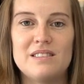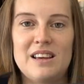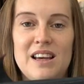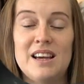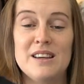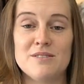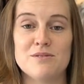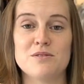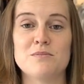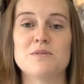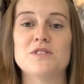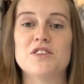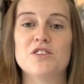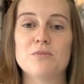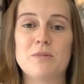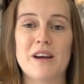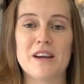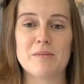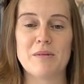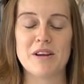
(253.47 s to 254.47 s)
and from
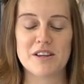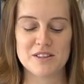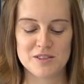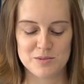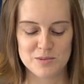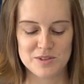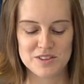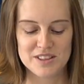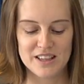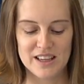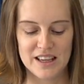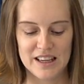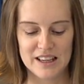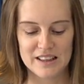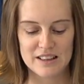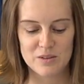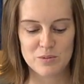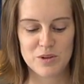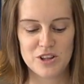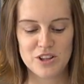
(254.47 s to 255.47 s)
Serial Bagmakers was
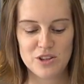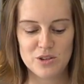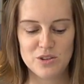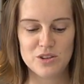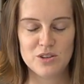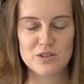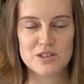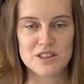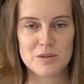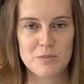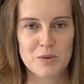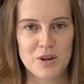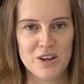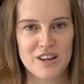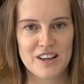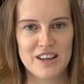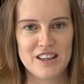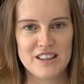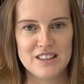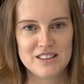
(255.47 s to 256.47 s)
saying that when you use it
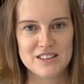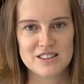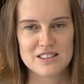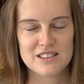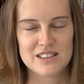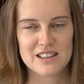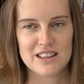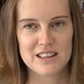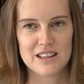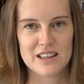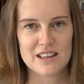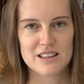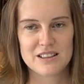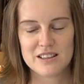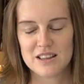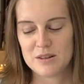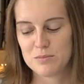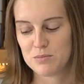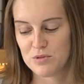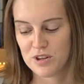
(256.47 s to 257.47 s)
behind like
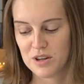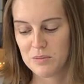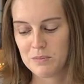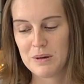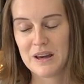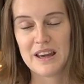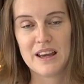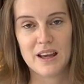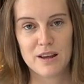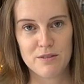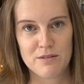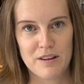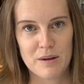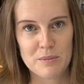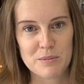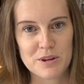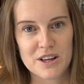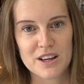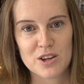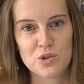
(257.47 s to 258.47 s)
a bright pink
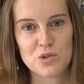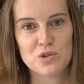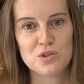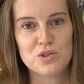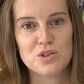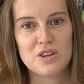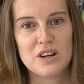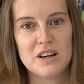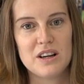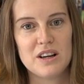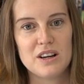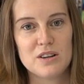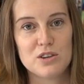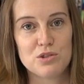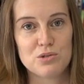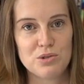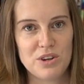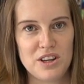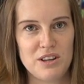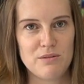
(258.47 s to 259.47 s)
fabric or a
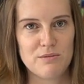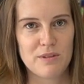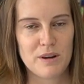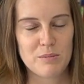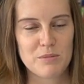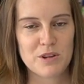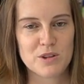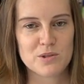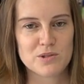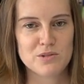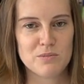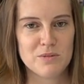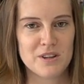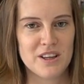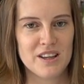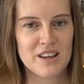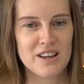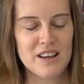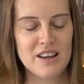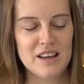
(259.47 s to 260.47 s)
green fabric or
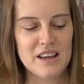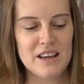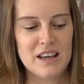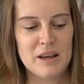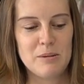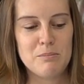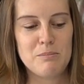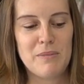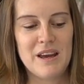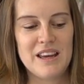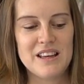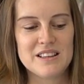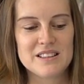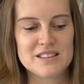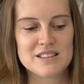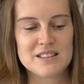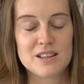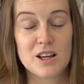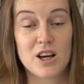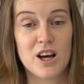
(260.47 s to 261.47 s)
something, it
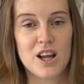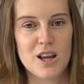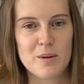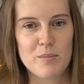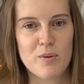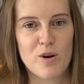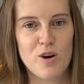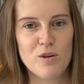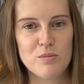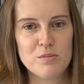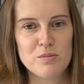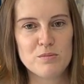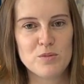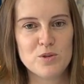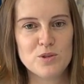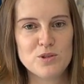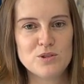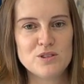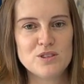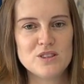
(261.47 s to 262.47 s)
makes the colour pop
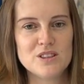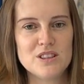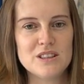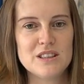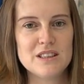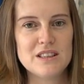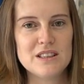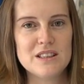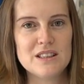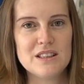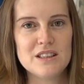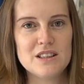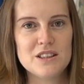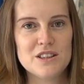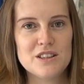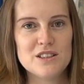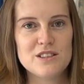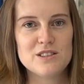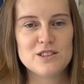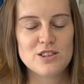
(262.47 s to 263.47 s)
more.
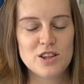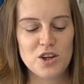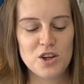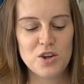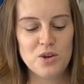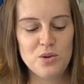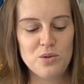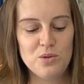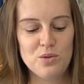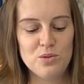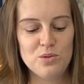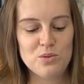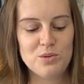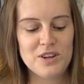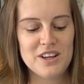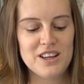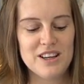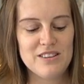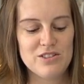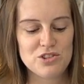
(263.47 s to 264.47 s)
So
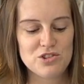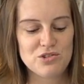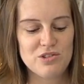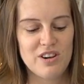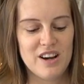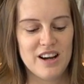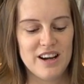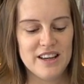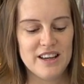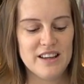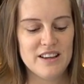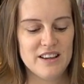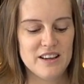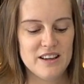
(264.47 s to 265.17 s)
we're going to give it a try